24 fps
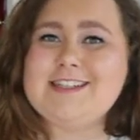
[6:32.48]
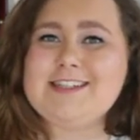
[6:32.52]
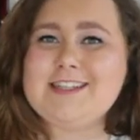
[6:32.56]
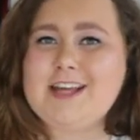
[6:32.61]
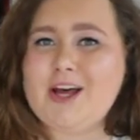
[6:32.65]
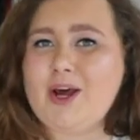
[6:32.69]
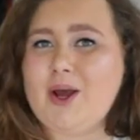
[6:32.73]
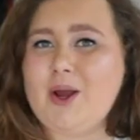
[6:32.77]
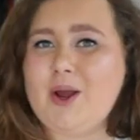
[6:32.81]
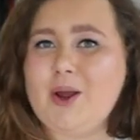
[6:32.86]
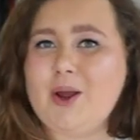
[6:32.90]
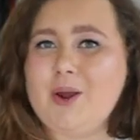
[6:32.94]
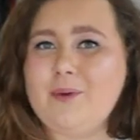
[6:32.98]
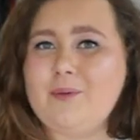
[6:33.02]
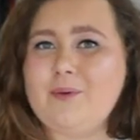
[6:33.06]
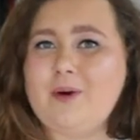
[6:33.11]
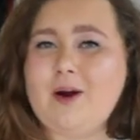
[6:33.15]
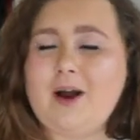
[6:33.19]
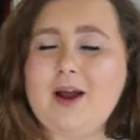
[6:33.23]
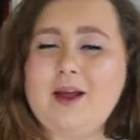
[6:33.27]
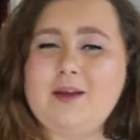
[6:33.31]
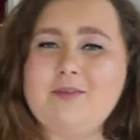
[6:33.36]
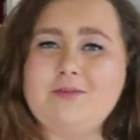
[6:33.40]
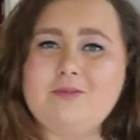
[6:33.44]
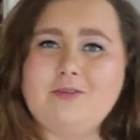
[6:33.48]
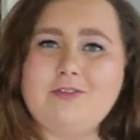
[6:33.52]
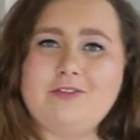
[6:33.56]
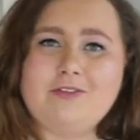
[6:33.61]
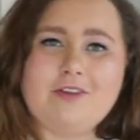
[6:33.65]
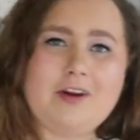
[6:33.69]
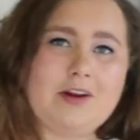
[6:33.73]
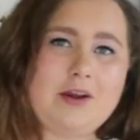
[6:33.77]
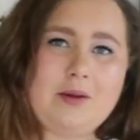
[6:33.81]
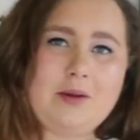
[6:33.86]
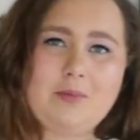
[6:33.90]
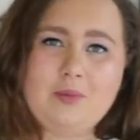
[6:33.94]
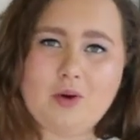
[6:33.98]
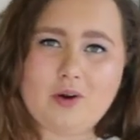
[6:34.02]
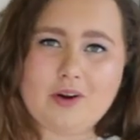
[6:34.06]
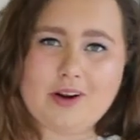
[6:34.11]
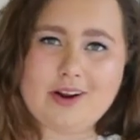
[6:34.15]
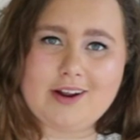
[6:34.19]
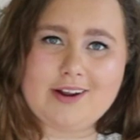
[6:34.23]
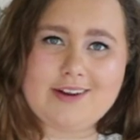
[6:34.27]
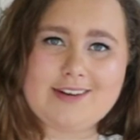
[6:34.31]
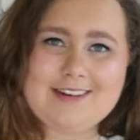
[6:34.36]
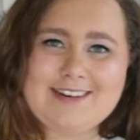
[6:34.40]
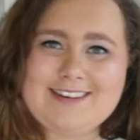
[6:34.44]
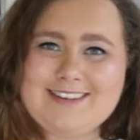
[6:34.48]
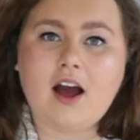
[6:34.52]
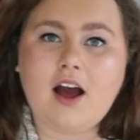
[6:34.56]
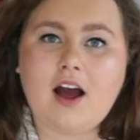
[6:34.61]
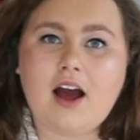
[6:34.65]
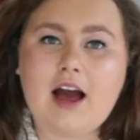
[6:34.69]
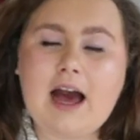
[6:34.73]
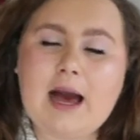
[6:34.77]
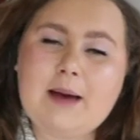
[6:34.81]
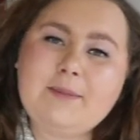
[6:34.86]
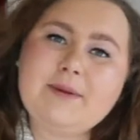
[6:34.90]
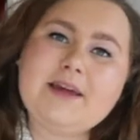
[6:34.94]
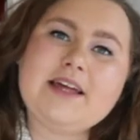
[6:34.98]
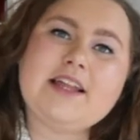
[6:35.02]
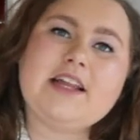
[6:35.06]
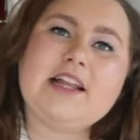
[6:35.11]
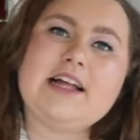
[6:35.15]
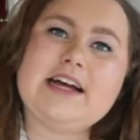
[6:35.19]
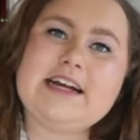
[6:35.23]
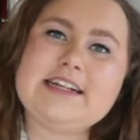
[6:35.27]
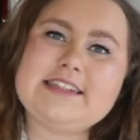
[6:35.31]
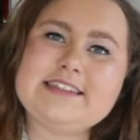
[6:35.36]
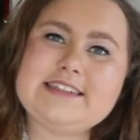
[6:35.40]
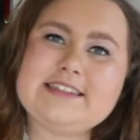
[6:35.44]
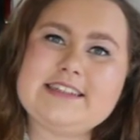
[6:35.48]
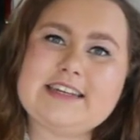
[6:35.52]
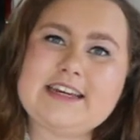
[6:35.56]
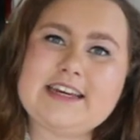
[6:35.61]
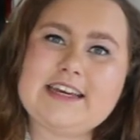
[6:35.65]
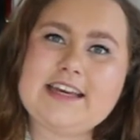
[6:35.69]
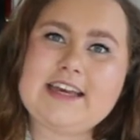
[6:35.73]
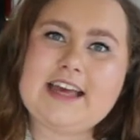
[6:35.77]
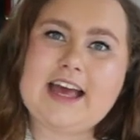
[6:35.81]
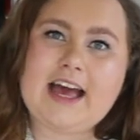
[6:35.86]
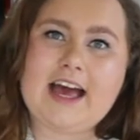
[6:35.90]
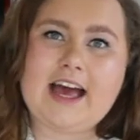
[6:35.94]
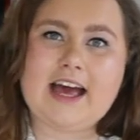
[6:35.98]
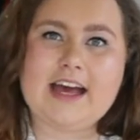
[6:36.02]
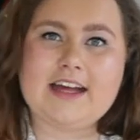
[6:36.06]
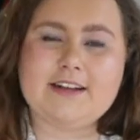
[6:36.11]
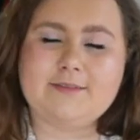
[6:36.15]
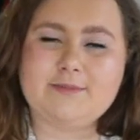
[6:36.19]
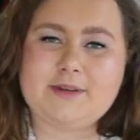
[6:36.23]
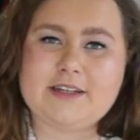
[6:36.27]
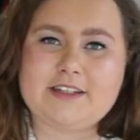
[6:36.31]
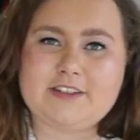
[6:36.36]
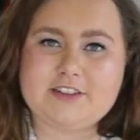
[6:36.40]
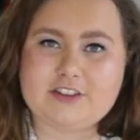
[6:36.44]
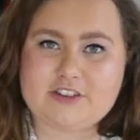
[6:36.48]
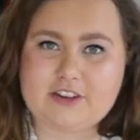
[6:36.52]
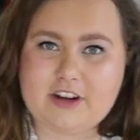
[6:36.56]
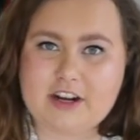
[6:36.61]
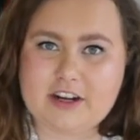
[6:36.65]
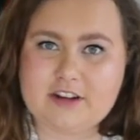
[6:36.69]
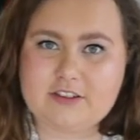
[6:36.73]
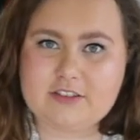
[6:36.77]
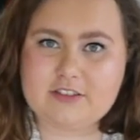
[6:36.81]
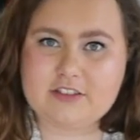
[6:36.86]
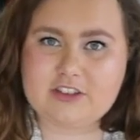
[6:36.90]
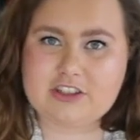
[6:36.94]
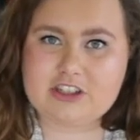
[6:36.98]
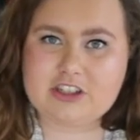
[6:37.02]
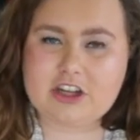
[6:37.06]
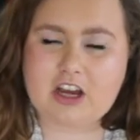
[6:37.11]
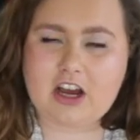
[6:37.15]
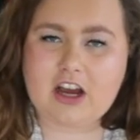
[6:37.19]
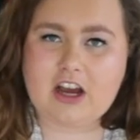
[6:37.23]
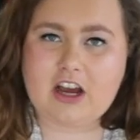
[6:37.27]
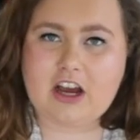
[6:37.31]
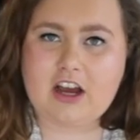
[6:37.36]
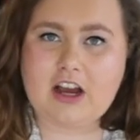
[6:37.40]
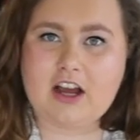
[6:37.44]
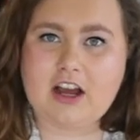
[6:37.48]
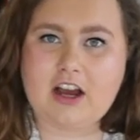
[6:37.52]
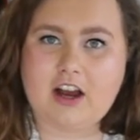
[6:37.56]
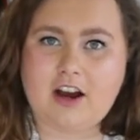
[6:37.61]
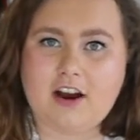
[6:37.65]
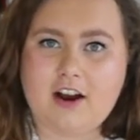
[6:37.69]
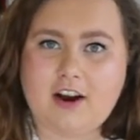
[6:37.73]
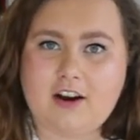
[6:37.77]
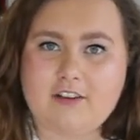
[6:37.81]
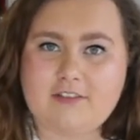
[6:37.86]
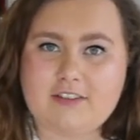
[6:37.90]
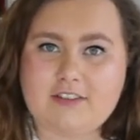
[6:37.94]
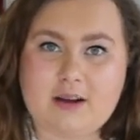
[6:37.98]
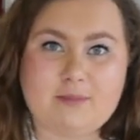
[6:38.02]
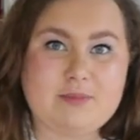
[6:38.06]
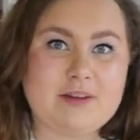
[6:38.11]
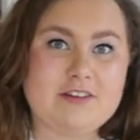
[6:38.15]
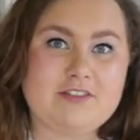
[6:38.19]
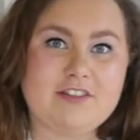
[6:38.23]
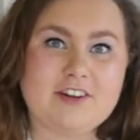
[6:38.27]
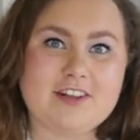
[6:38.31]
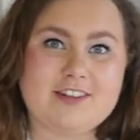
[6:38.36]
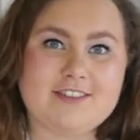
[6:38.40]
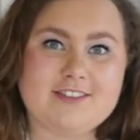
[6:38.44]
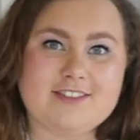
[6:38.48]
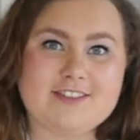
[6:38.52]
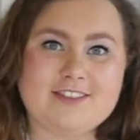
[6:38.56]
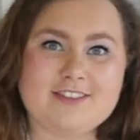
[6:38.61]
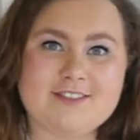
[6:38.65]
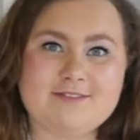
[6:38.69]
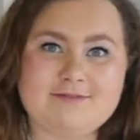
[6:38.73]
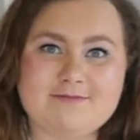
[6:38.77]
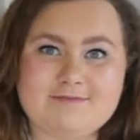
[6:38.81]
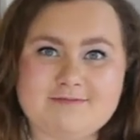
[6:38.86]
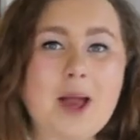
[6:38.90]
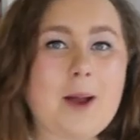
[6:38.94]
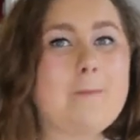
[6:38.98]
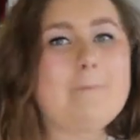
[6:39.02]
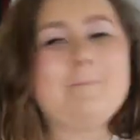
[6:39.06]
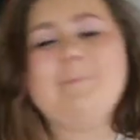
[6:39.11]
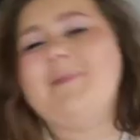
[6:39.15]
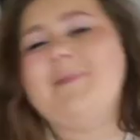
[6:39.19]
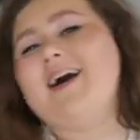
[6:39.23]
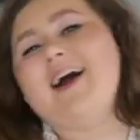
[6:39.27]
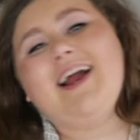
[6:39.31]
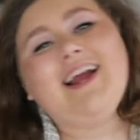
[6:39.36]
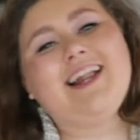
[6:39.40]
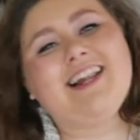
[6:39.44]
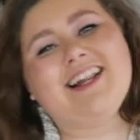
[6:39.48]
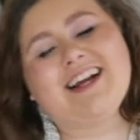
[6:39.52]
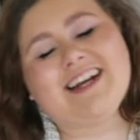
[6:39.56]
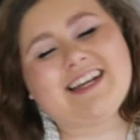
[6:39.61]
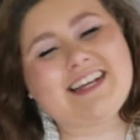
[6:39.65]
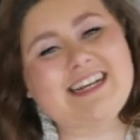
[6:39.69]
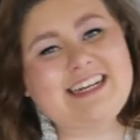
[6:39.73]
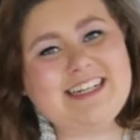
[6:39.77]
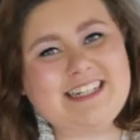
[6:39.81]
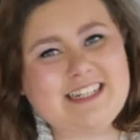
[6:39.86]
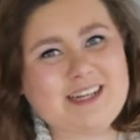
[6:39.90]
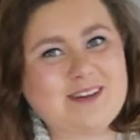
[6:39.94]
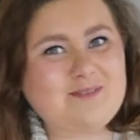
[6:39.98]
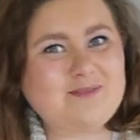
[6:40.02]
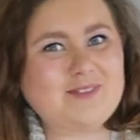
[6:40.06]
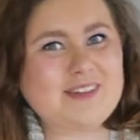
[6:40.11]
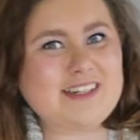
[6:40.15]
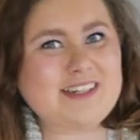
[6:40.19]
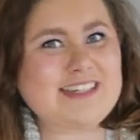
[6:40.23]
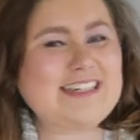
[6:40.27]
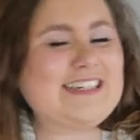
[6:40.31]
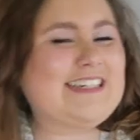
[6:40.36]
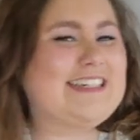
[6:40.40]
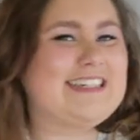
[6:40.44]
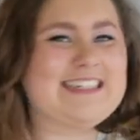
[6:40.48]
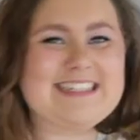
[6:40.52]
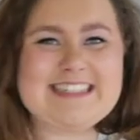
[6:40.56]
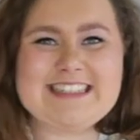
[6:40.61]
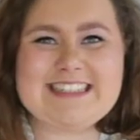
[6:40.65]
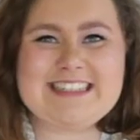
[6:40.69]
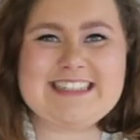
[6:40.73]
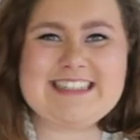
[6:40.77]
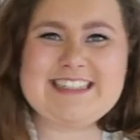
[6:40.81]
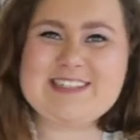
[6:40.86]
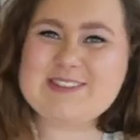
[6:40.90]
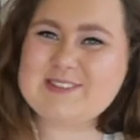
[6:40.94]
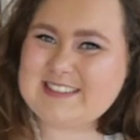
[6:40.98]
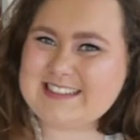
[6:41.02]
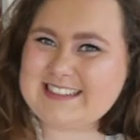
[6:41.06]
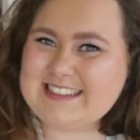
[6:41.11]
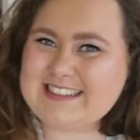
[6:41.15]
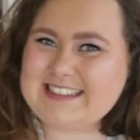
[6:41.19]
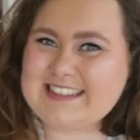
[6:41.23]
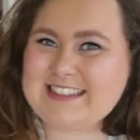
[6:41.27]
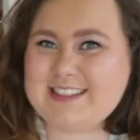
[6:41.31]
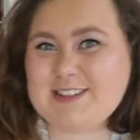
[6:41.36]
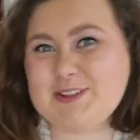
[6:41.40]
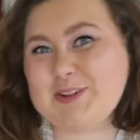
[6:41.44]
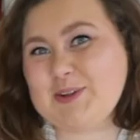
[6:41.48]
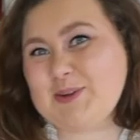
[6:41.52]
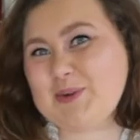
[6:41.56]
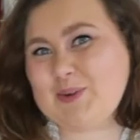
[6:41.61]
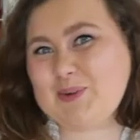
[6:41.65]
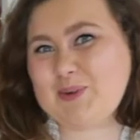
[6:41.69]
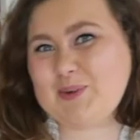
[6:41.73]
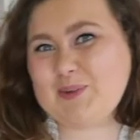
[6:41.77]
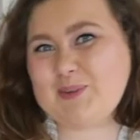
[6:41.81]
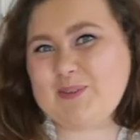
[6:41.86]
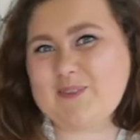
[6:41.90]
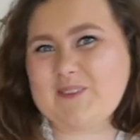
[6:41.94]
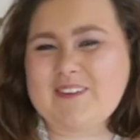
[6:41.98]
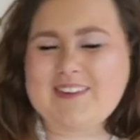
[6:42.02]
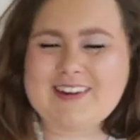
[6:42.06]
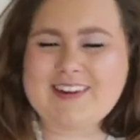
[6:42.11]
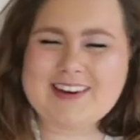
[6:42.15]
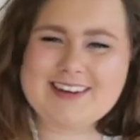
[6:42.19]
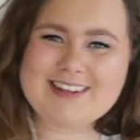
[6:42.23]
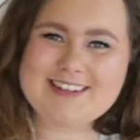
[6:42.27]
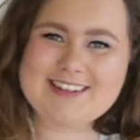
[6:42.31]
So I'm very boring. Abby Clancy and Peter Crouch are family friends. My lucky number is 22.